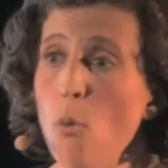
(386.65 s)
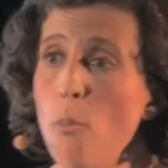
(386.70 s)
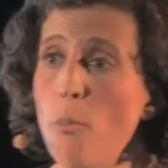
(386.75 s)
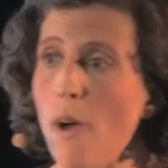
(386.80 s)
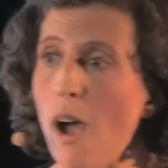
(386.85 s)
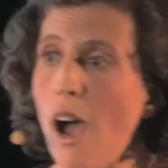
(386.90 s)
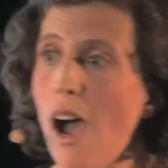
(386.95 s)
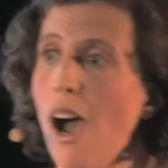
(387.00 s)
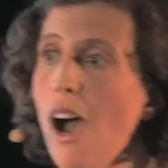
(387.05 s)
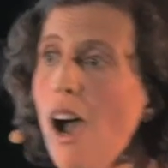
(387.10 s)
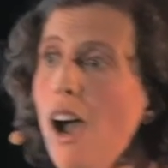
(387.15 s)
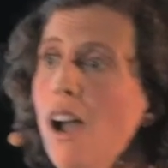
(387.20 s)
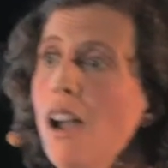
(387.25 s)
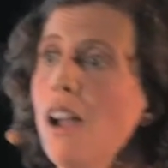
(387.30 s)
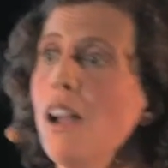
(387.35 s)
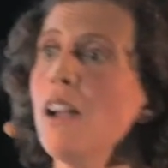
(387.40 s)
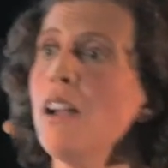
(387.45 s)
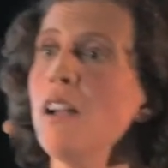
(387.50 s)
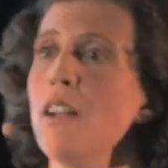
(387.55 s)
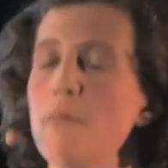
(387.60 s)
If I am a
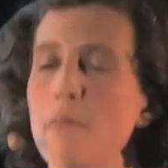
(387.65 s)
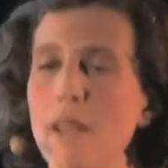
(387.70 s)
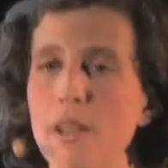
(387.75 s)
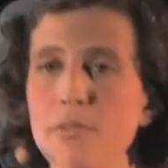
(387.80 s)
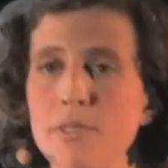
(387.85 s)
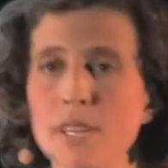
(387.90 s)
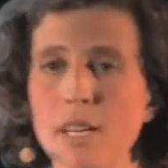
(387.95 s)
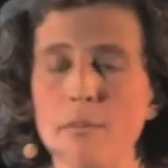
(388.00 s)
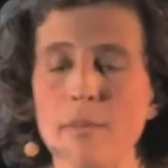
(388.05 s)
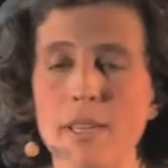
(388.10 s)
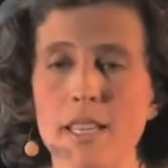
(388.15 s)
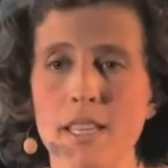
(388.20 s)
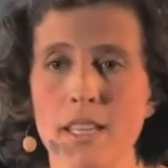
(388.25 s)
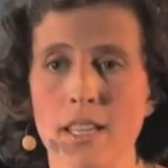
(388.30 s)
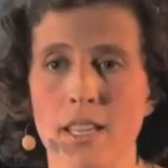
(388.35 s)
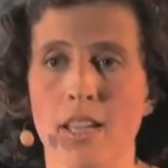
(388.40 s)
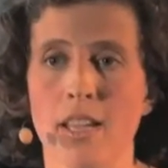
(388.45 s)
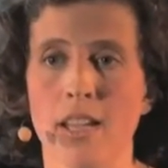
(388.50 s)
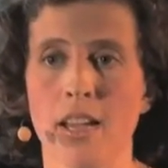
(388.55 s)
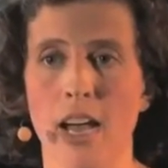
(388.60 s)
teacher, and
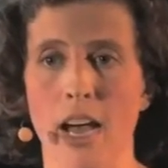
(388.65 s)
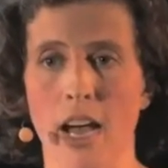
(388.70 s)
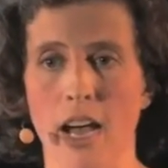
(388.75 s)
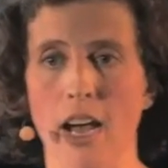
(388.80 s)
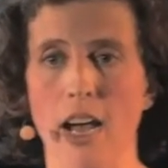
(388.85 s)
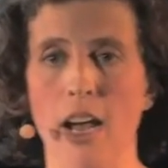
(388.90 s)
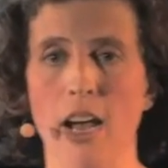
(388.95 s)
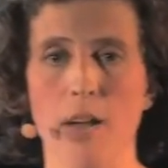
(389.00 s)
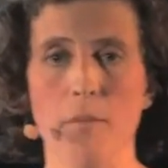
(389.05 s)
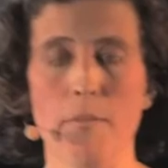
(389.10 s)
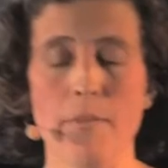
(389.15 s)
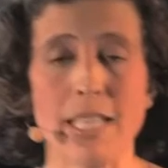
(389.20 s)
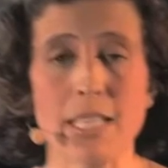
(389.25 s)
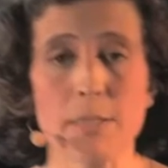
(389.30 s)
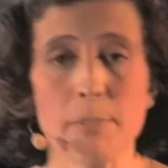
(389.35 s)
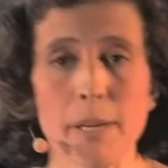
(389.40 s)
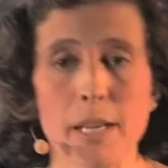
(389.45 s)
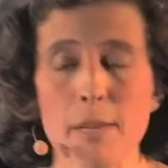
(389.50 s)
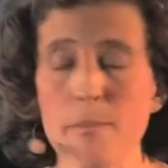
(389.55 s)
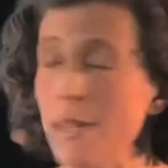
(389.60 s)
regarding my savoir être,
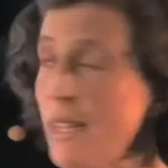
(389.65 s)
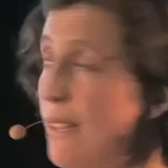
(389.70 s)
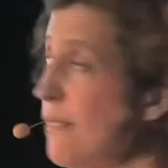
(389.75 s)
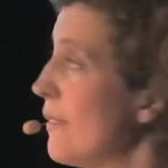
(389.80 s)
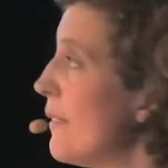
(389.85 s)
I have a